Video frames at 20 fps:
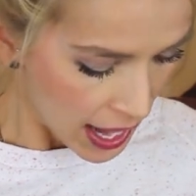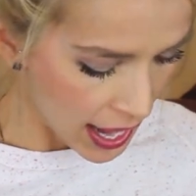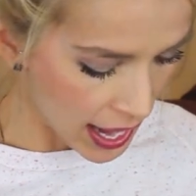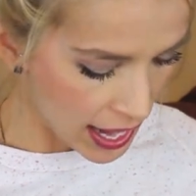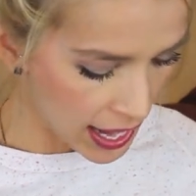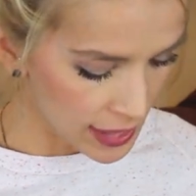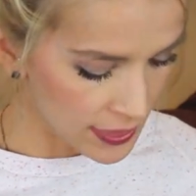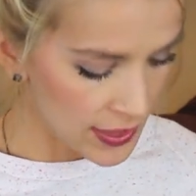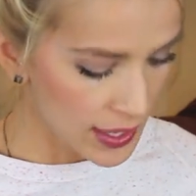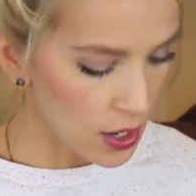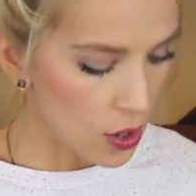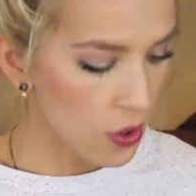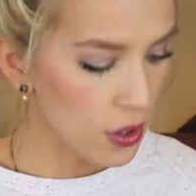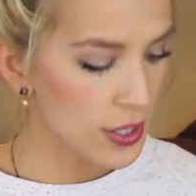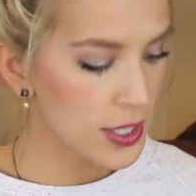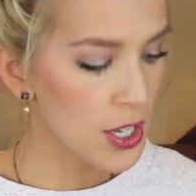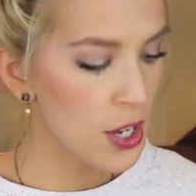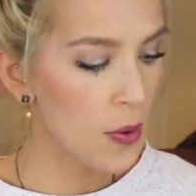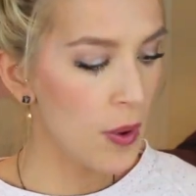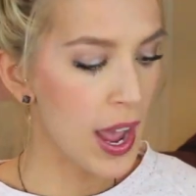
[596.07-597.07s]
And then
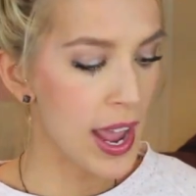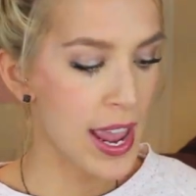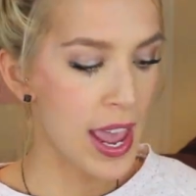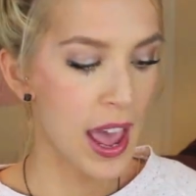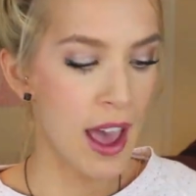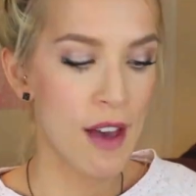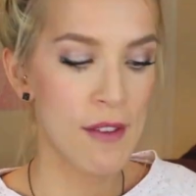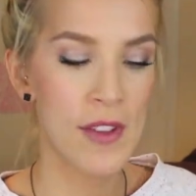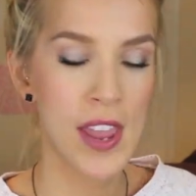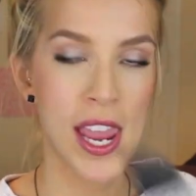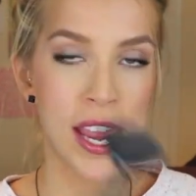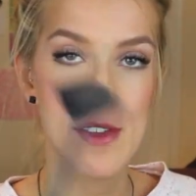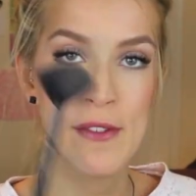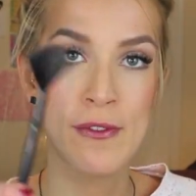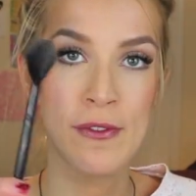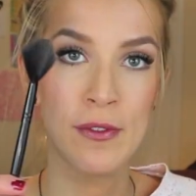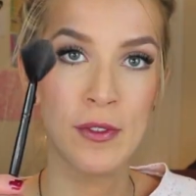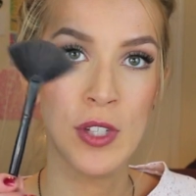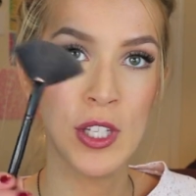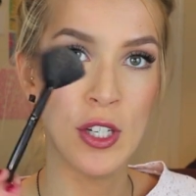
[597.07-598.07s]
also I have a
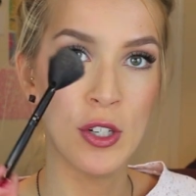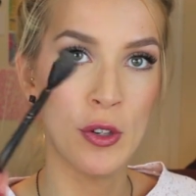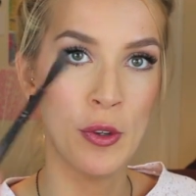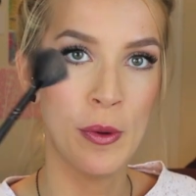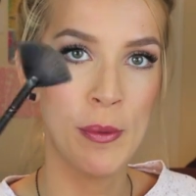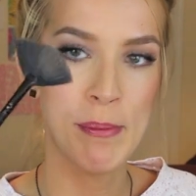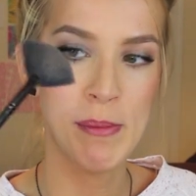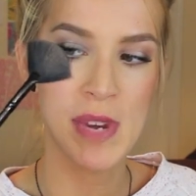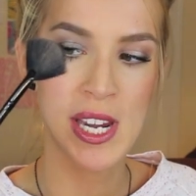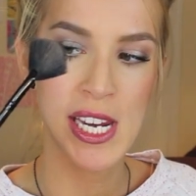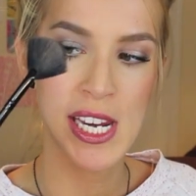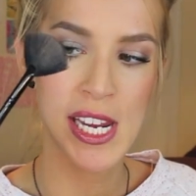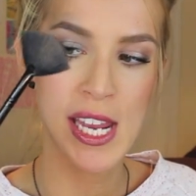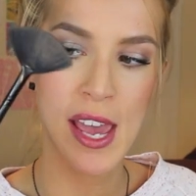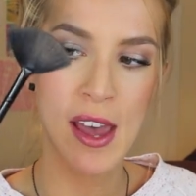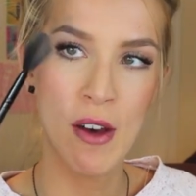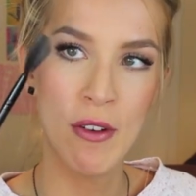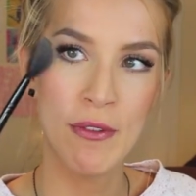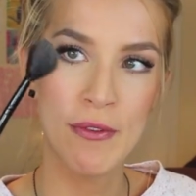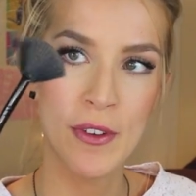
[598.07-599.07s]
little mini
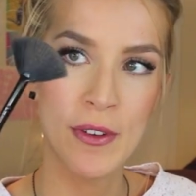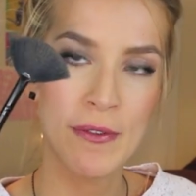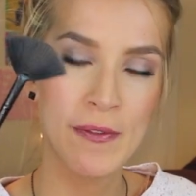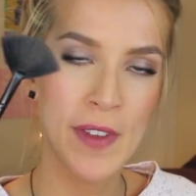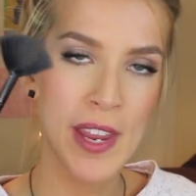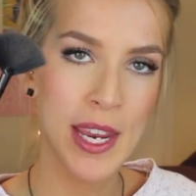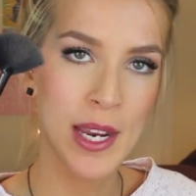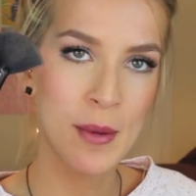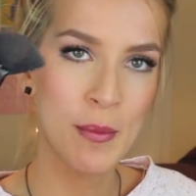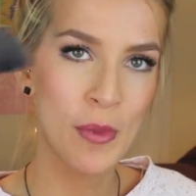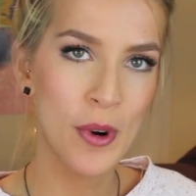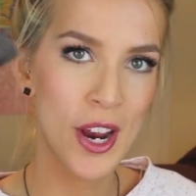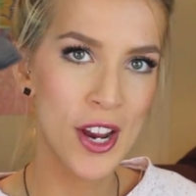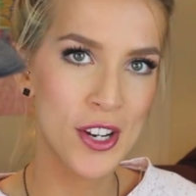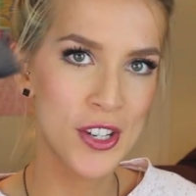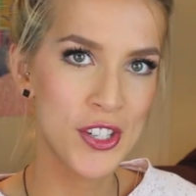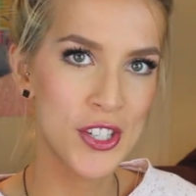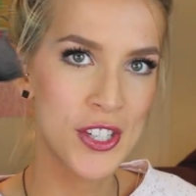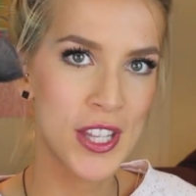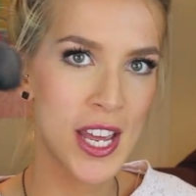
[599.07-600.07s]
e.l.f. fan
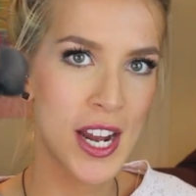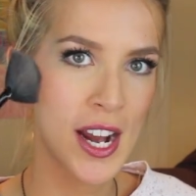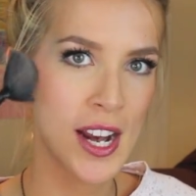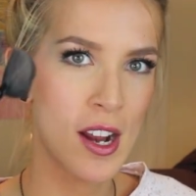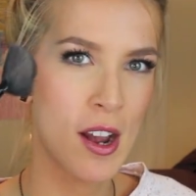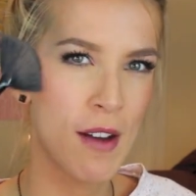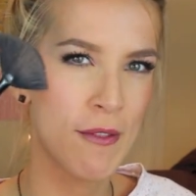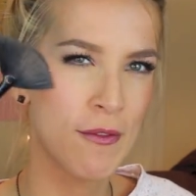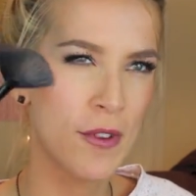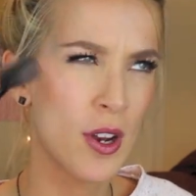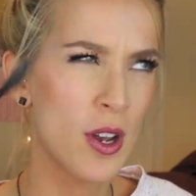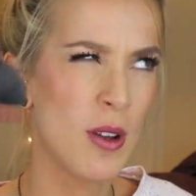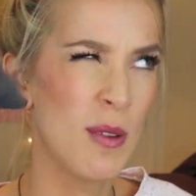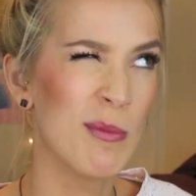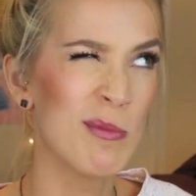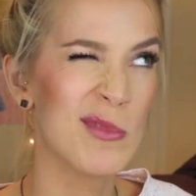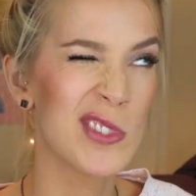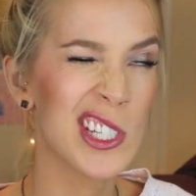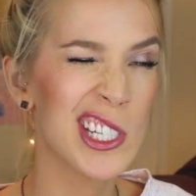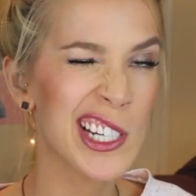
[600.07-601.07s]
brush that I got
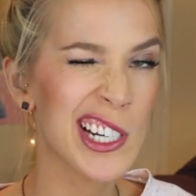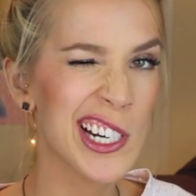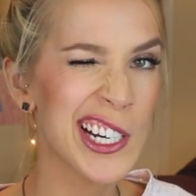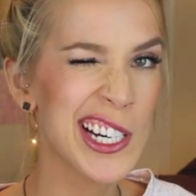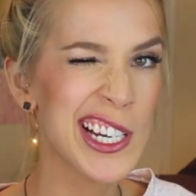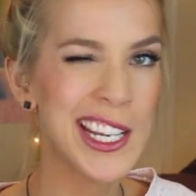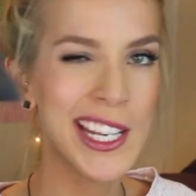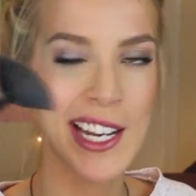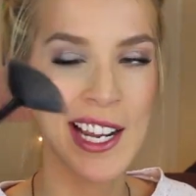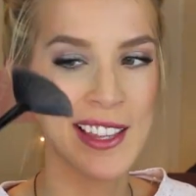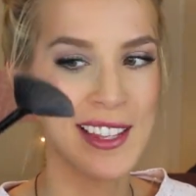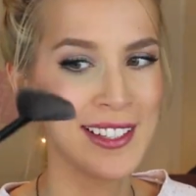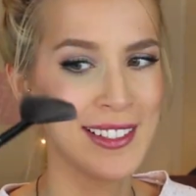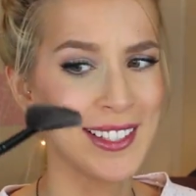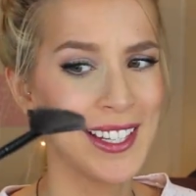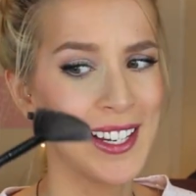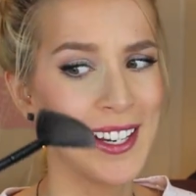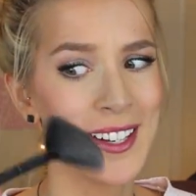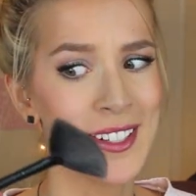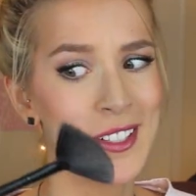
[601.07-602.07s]
from Target. I think
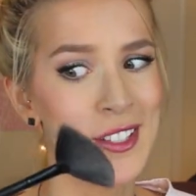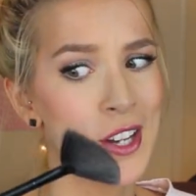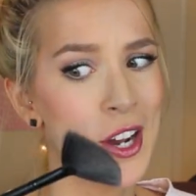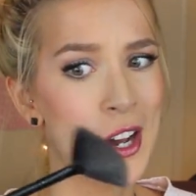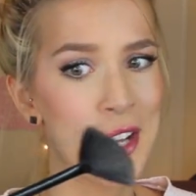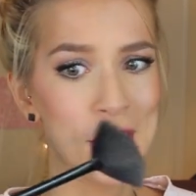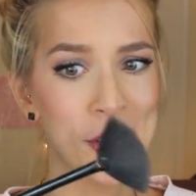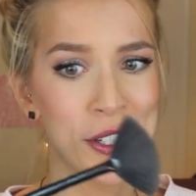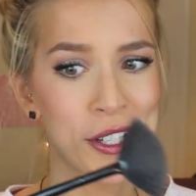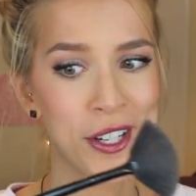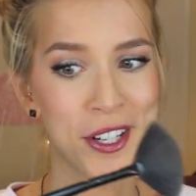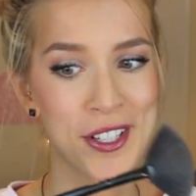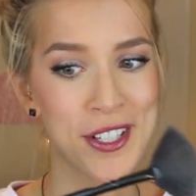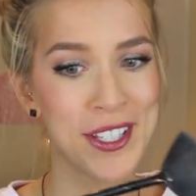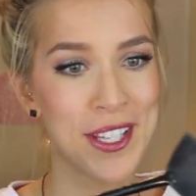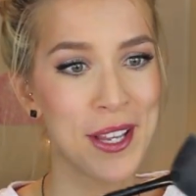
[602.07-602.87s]
it's like $1 or